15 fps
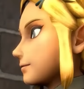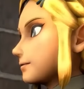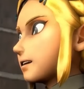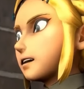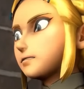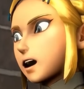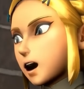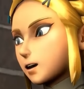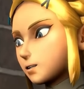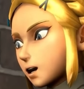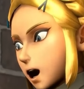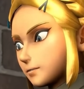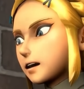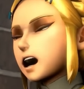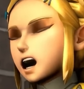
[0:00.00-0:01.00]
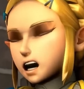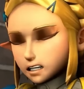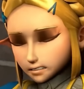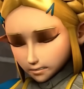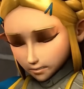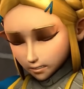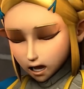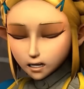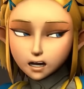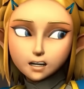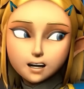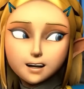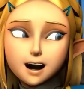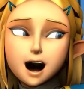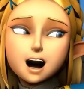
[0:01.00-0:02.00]
I wish for peace throughout
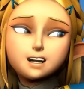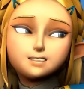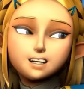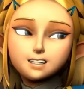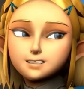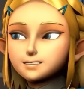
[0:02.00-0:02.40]
the land.